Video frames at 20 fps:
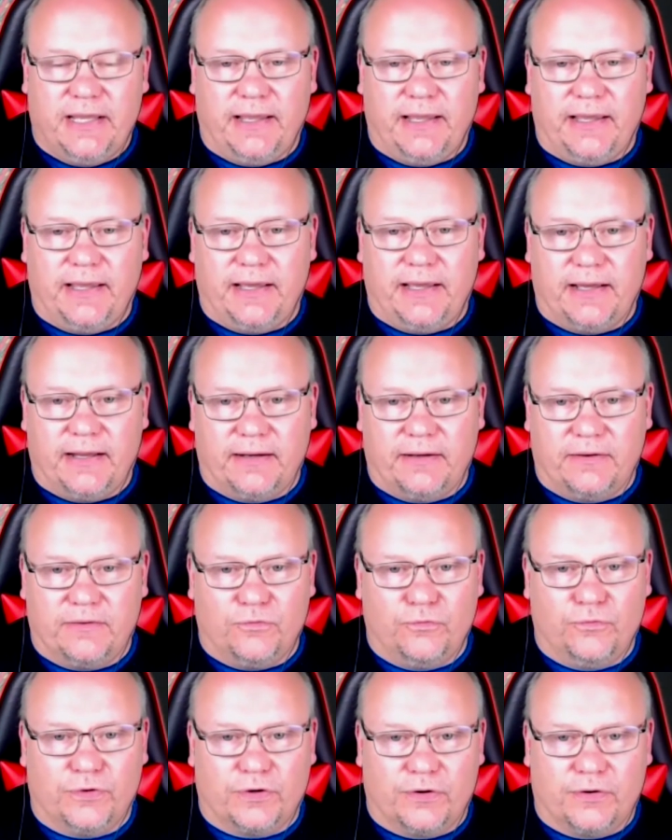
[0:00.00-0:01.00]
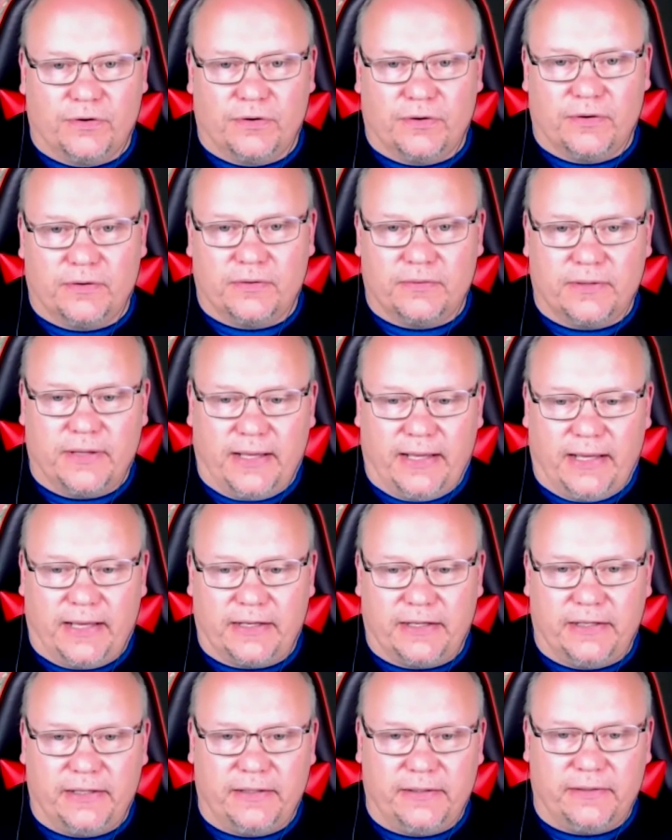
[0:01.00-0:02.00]
And we're at
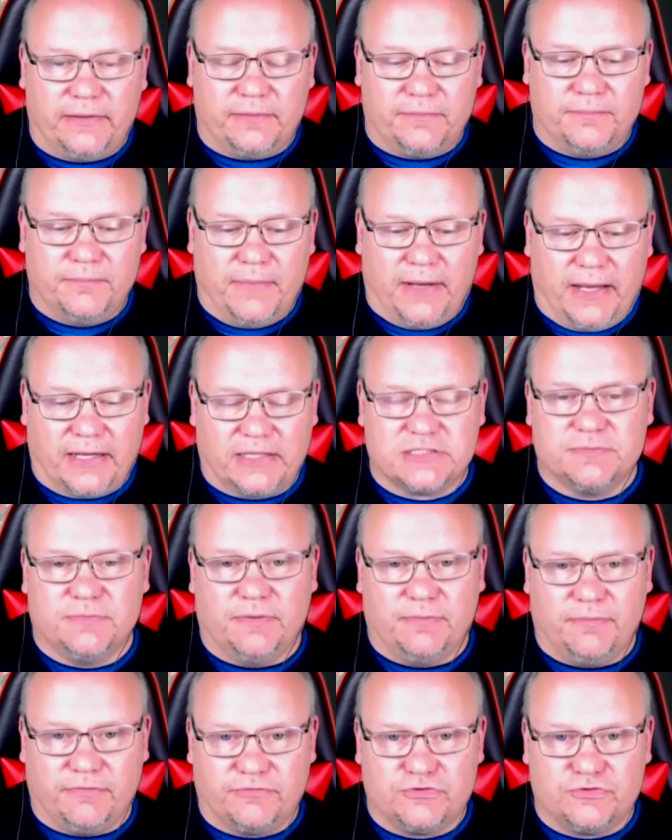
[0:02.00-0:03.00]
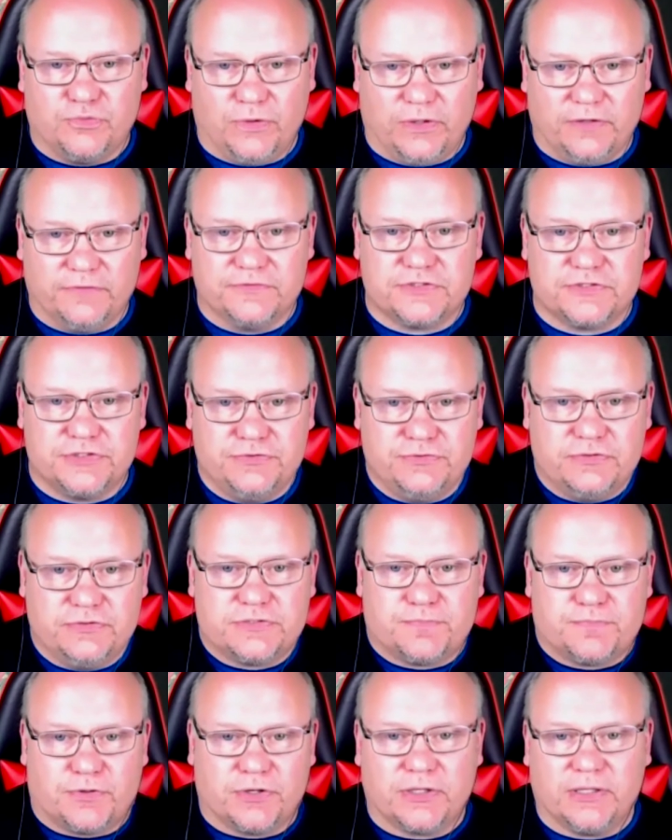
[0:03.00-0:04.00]
a maximum of 12
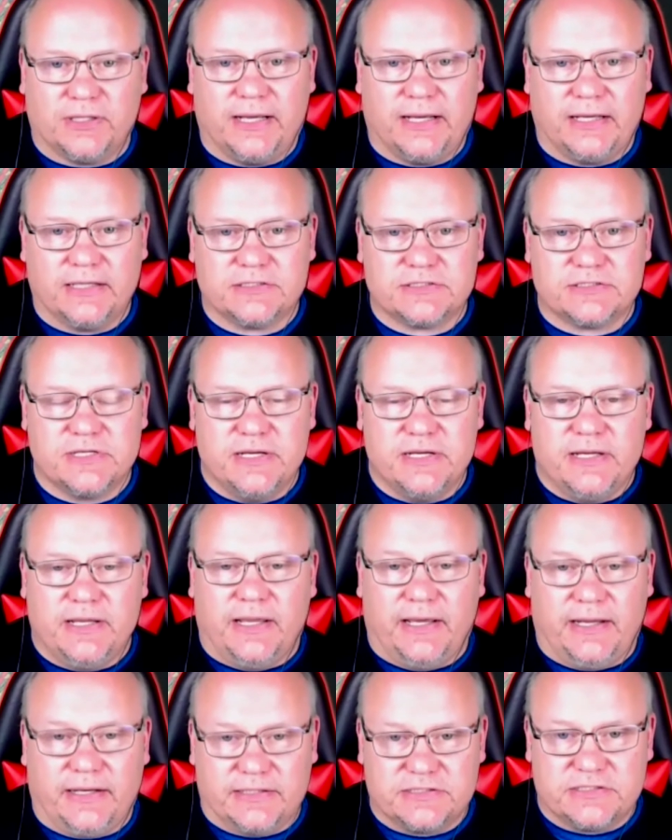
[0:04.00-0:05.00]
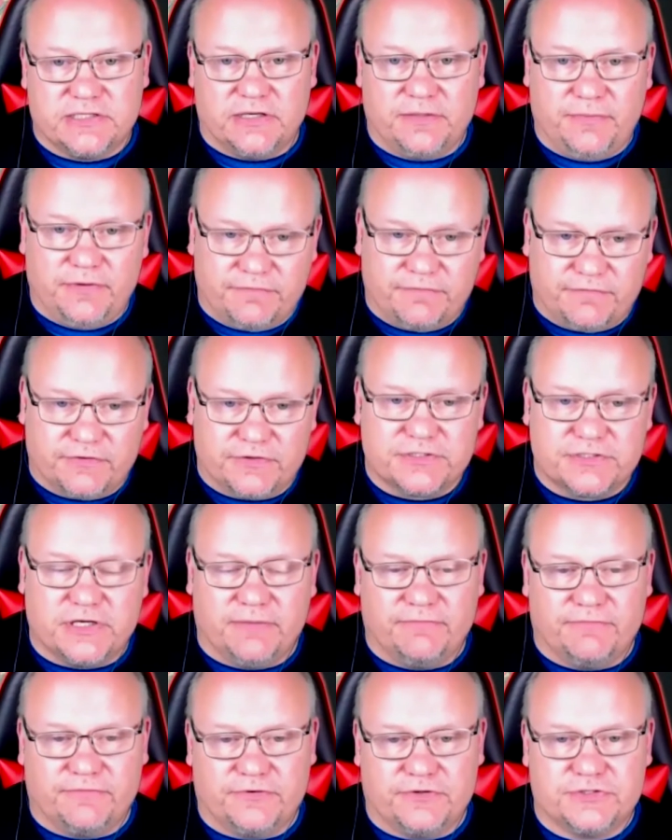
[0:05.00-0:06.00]
students per class, and it's going to be first
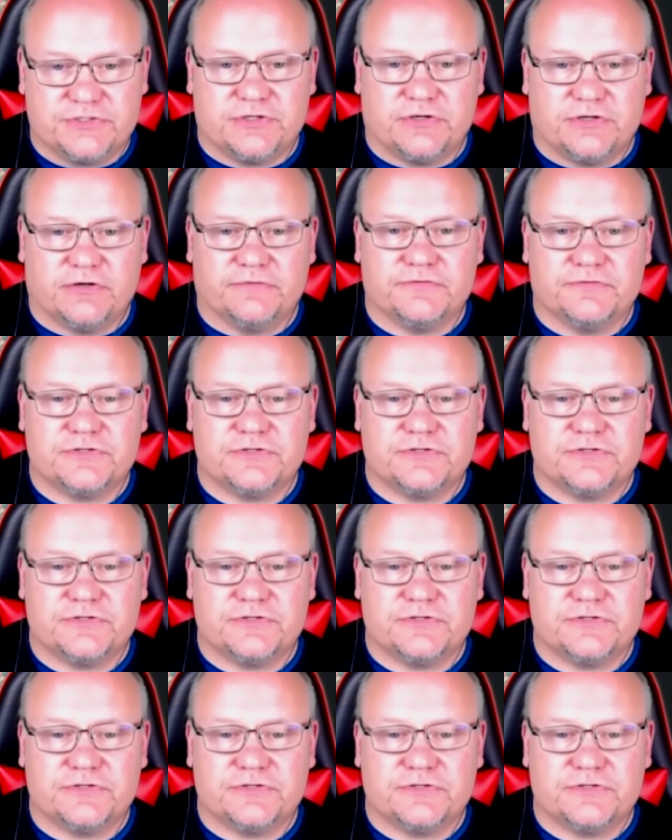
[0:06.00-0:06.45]
come, first serve.